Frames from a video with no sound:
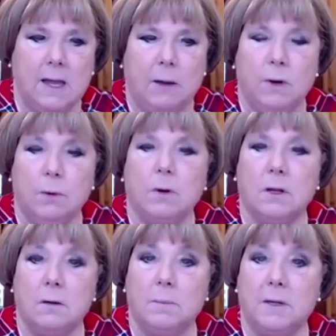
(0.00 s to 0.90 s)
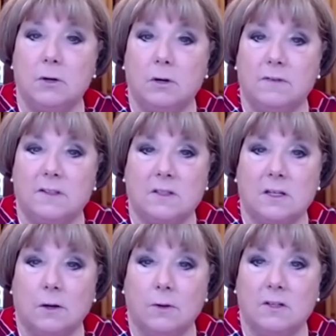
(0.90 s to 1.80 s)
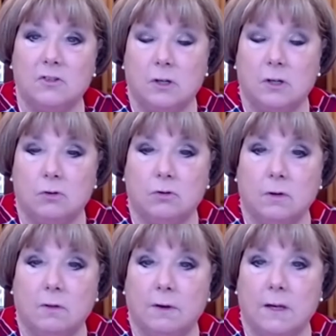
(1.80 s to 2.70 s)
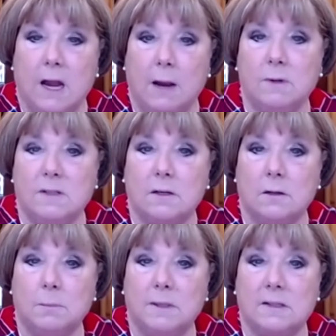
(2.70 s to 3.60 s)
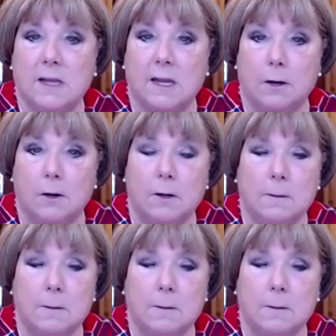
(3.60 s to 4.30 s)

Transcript: And we were a little bit nervous to go this year, truthfully. I was a little bit scared.